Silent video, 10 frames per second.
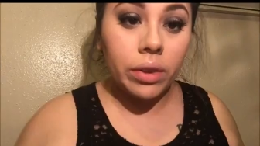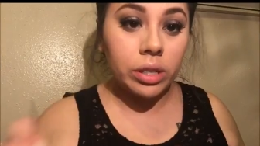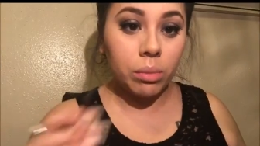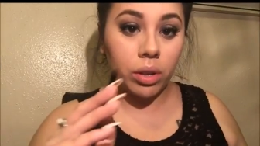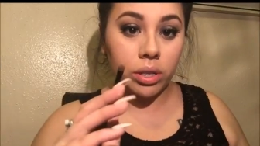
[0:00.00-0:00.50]
a
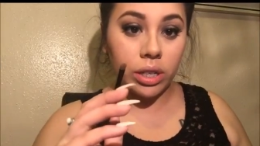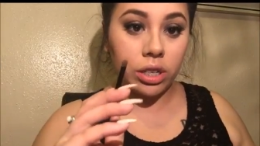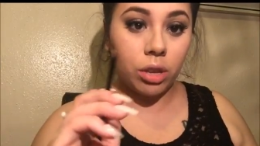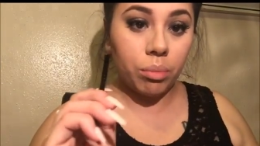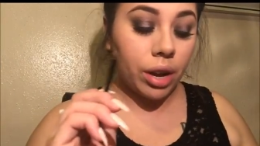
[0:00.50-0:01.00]
small
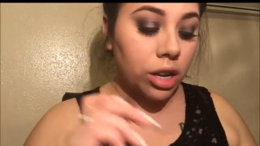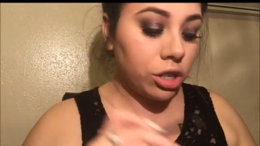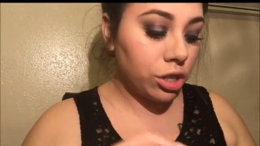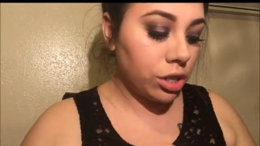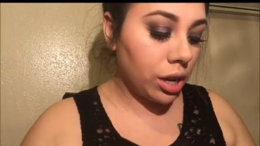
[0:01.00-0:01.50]
detail
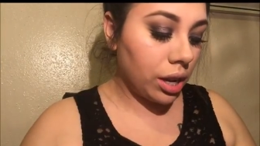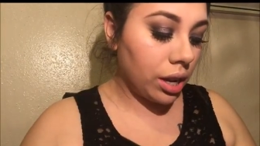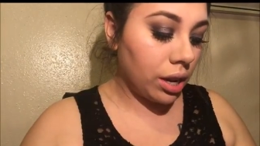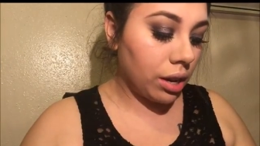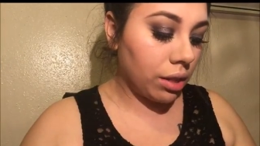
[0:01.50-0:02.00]
brush
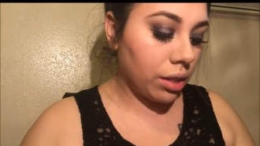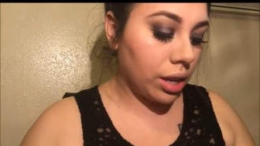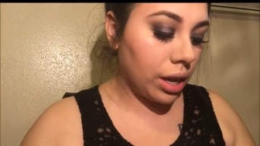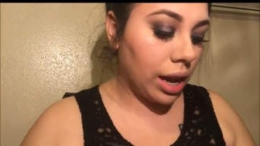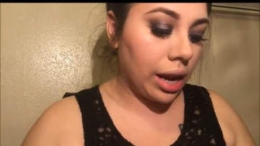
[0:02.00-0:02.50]
and
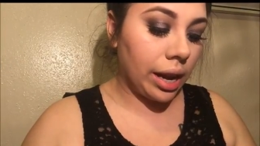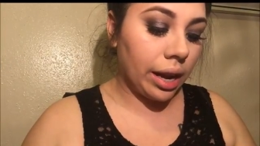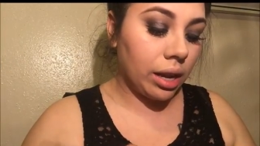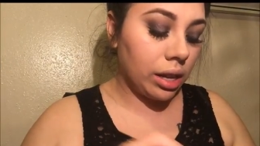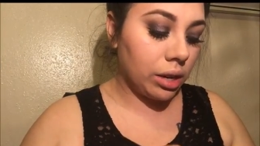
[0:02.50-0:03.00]
the
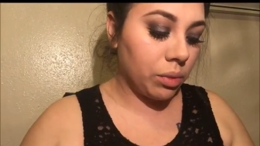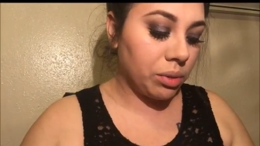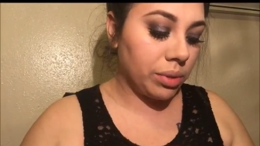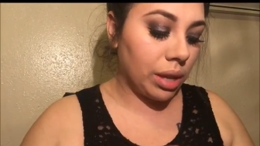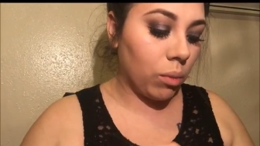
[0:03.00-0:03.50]
highlight color,
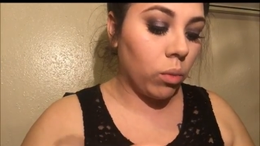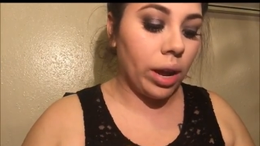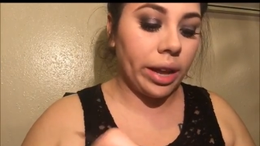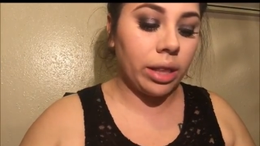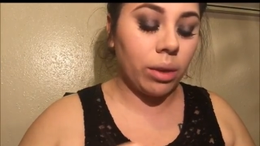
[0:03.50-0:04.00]
which was that white